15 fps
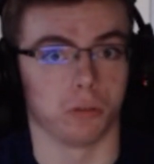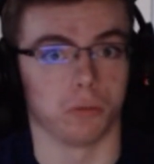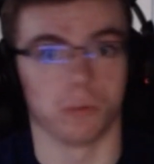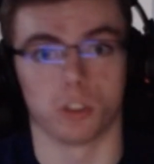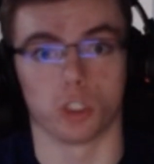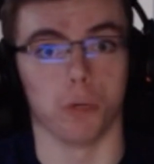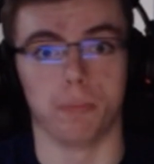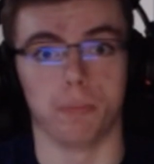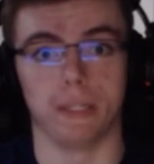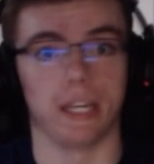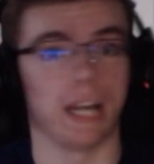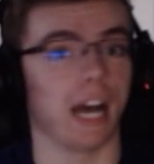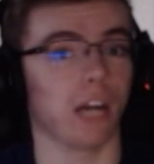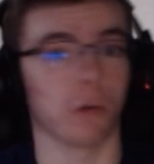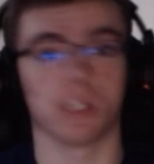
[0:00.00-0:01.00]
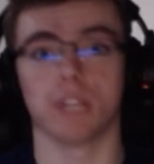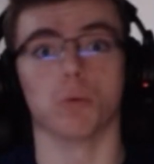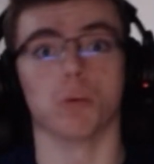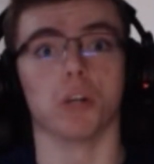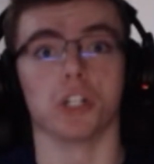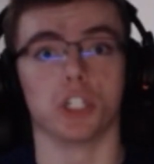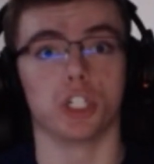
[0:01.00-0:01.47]
so be it. I don't give
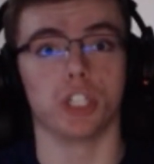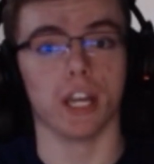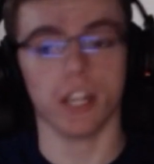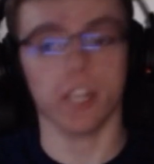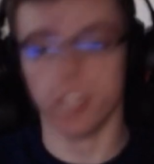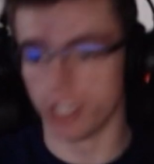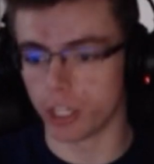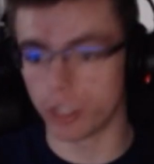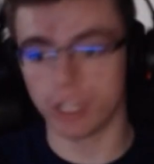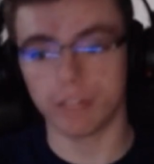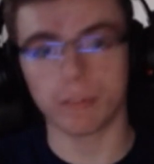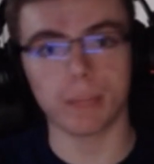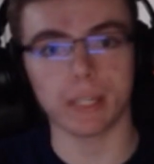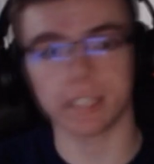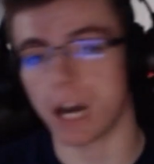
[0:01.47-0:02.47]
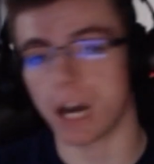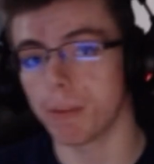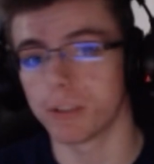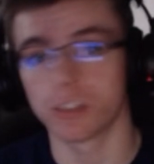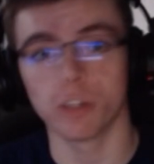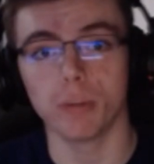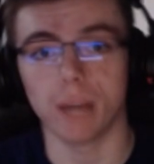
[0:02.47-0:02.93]
one shit. You leave a mean
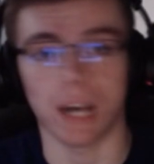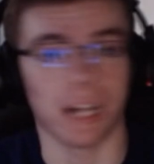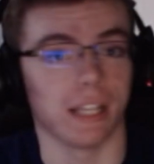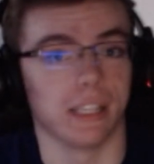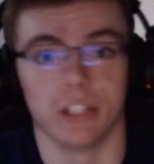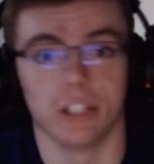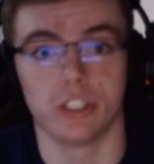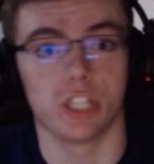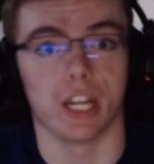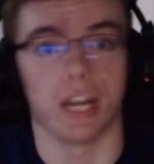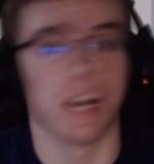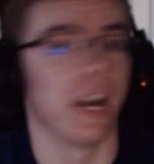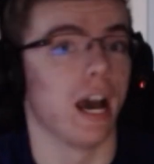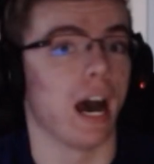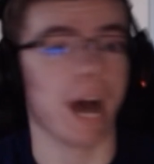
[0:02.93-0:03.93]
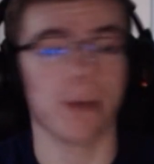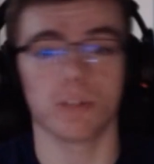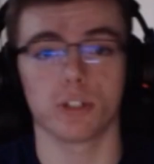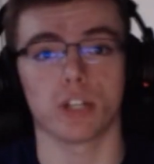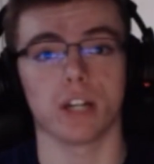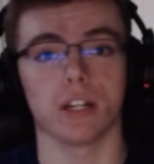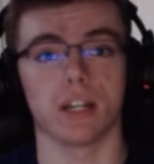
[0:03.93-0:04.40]
comment, so be. I legit. I'm just
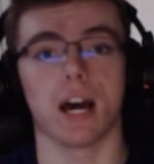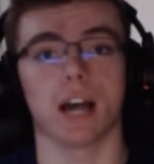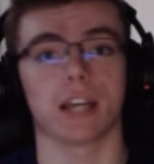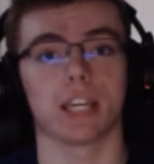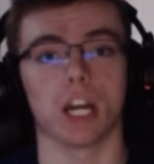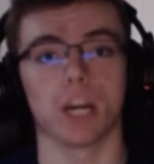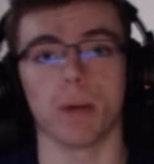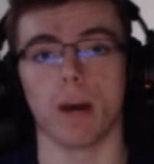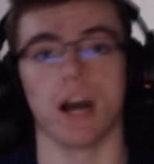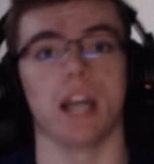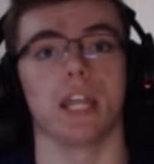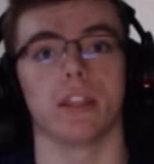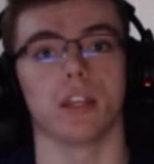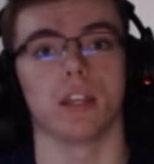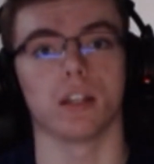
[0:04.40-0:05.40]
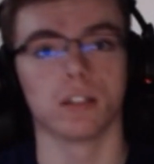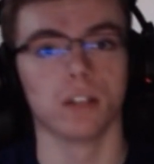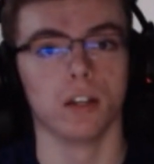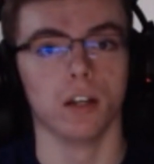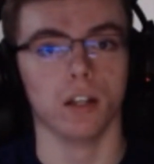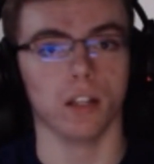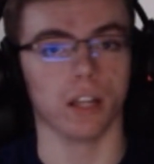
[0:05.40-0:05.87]
trying to not care about anything
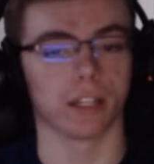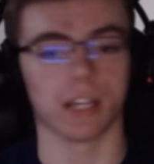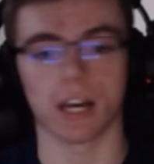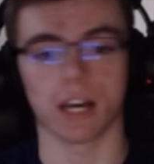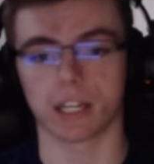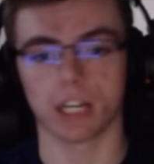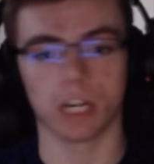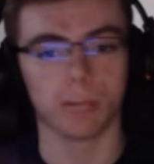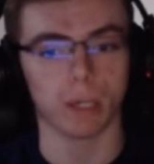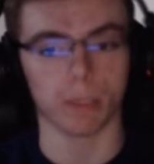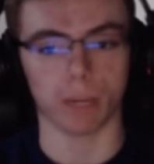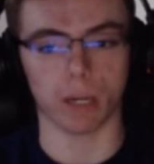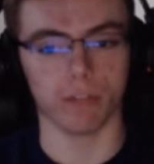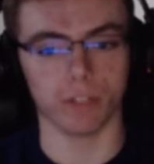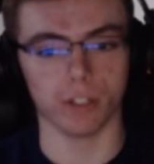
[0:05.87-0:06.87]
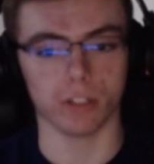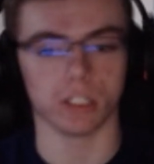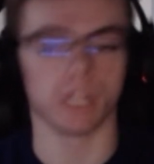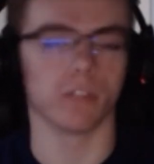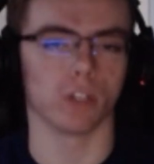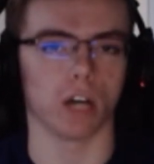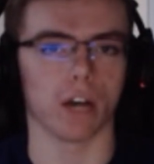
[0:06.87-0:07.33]
like not care about my views,
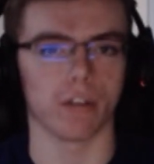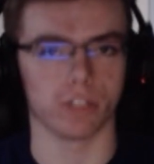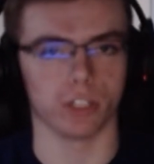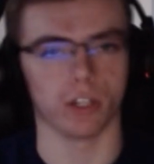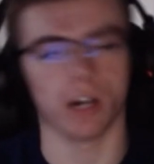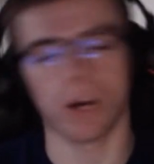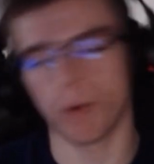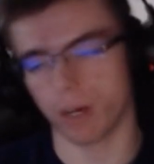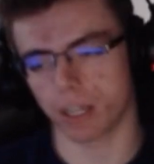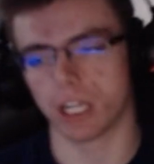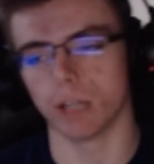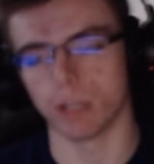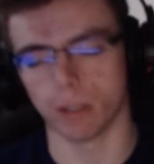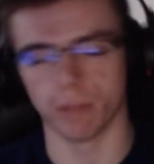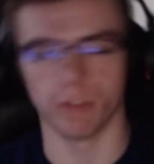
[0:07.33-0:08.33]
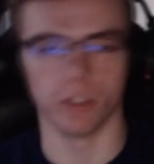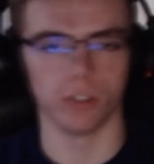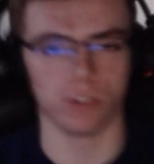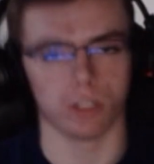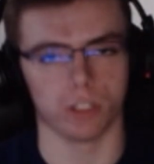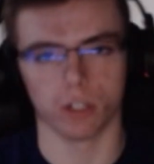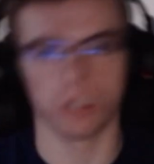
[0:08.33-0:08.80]
even though obviously you know I want to care about my
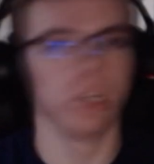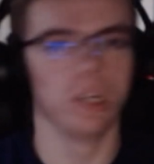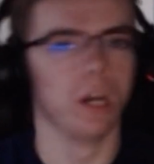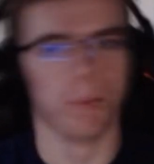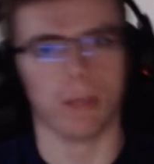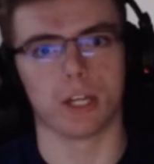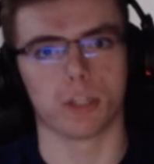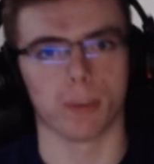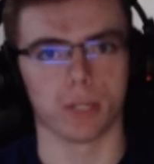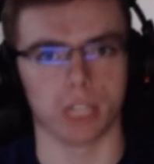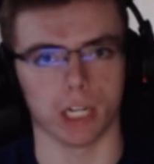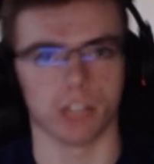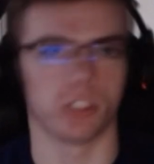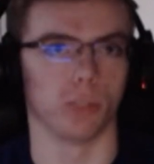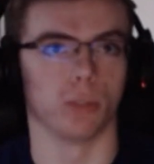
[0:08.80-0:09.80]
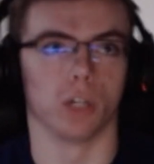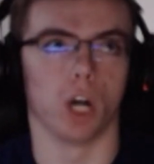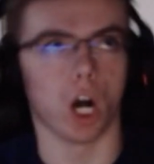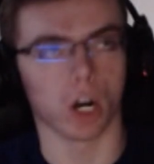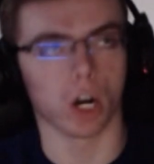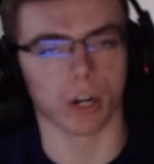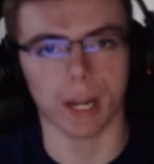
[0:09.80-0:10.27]
views, you know, make sure my channel is doing
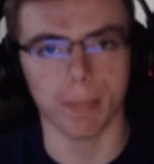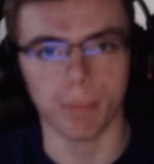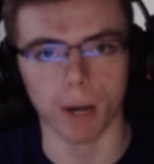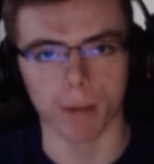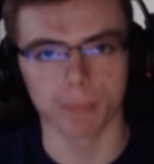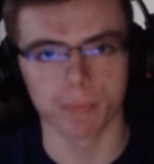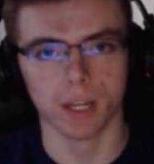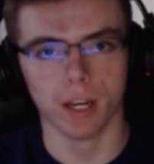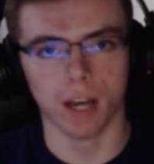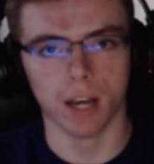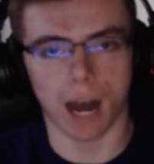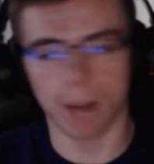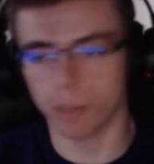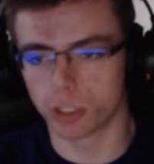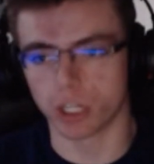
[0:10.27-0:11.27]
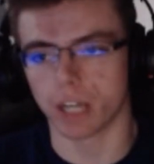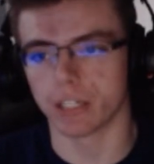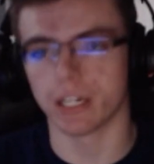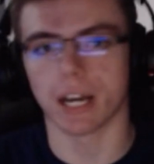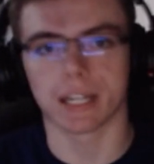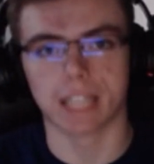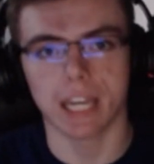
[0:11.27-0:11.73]
all right. But I'm just trying
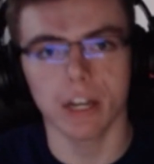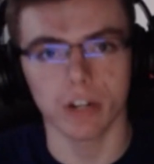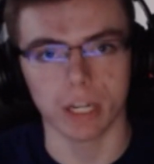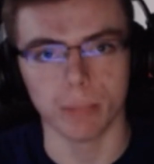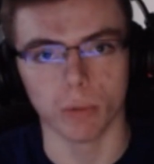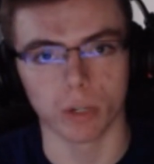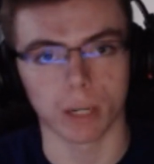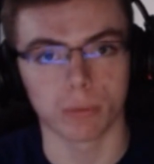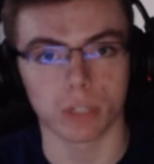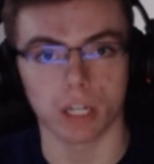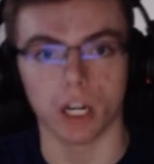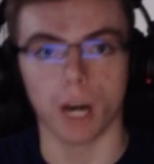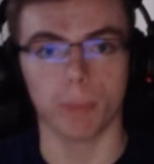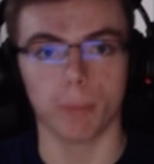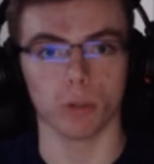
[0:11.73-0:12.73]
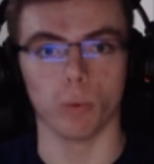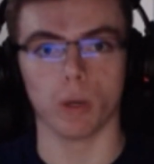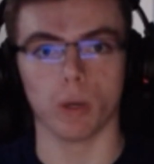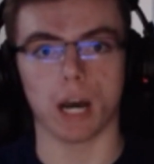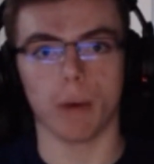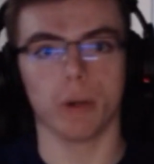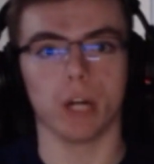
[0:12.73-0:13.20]
to not care anymore, and I'm trying to upload
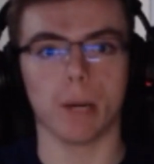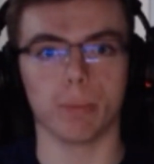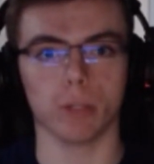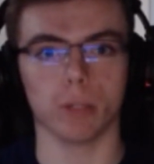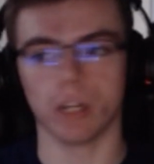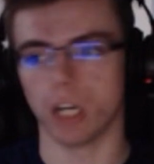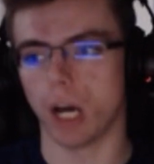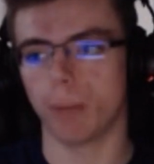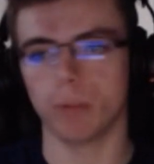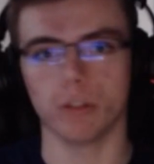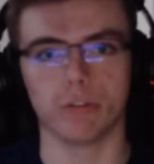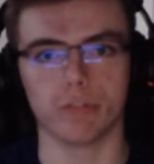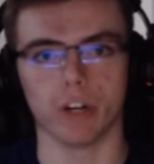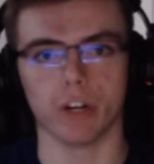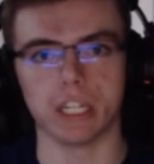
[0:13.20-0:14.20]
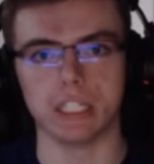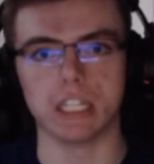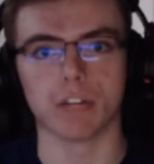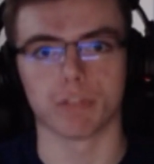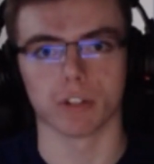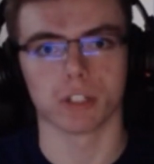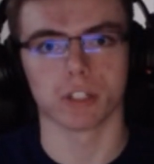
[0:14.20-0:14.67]
what I want to upload and upload funny,
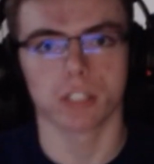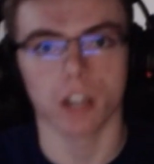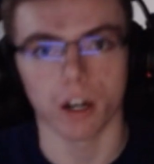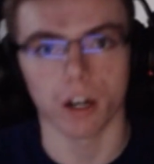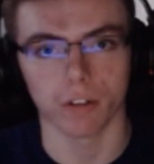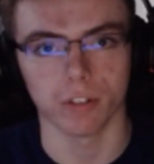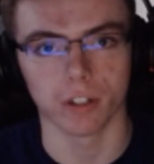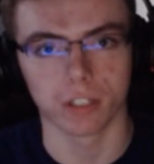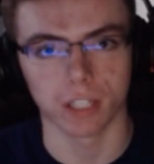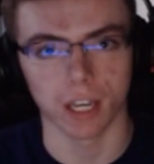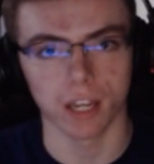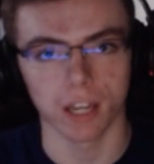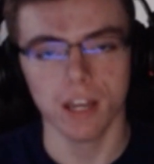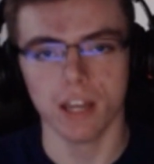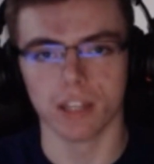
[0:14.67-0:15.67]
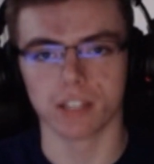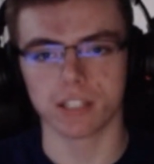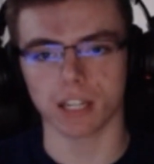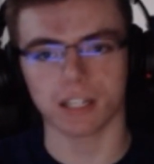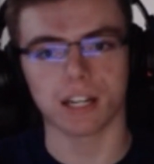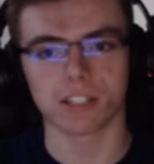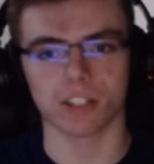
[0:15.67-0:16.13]
different stuff, okay? The
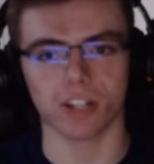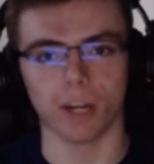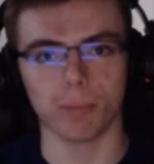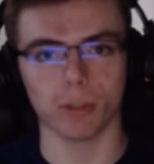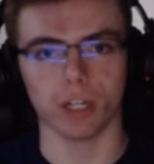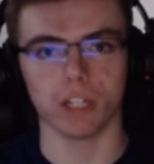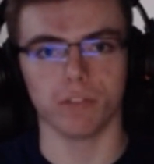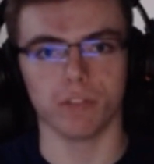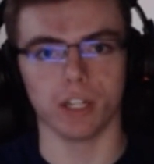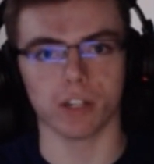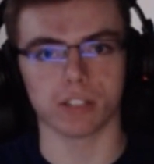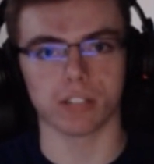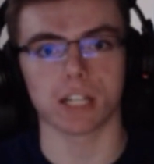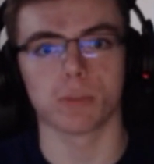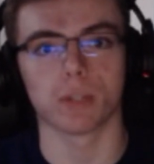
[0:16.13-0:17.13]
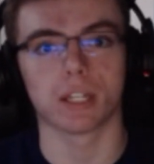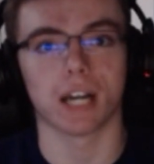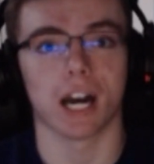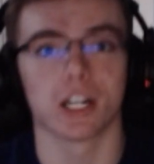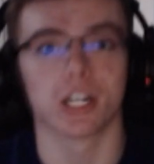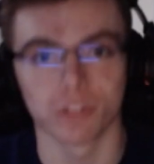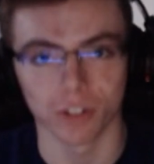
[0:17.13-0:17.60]
second I started uploading the videos, that's when
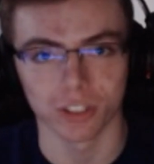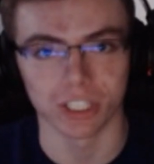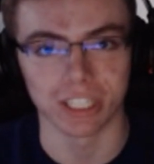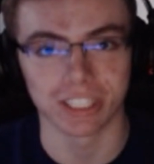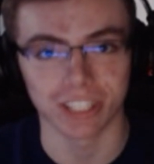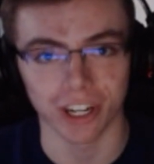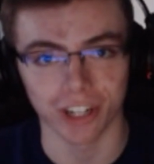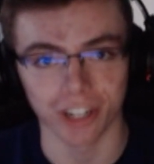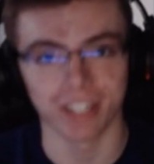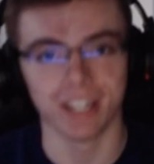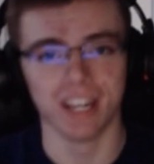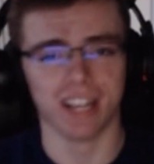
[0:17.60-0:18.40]
controversy started.